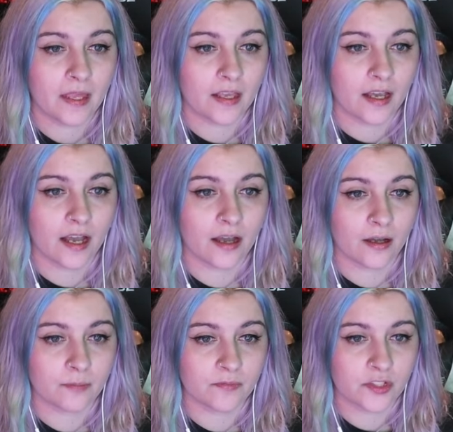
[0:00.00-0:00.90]

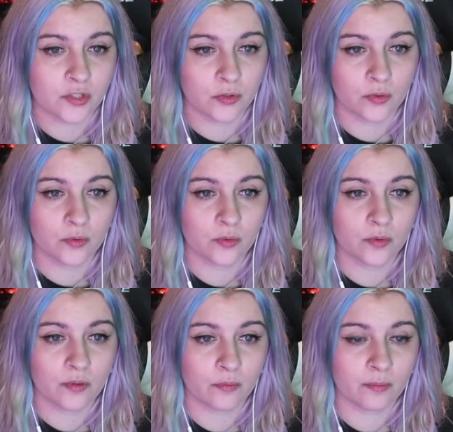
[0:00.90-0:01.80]

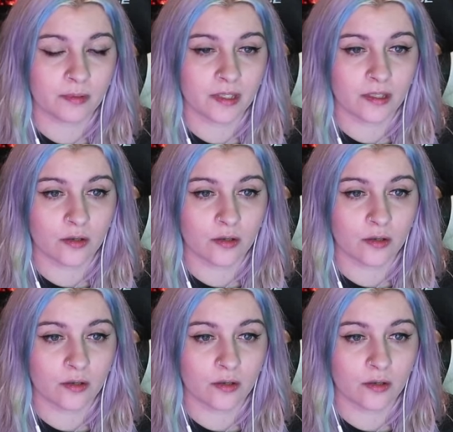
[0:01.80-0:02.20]
2 would be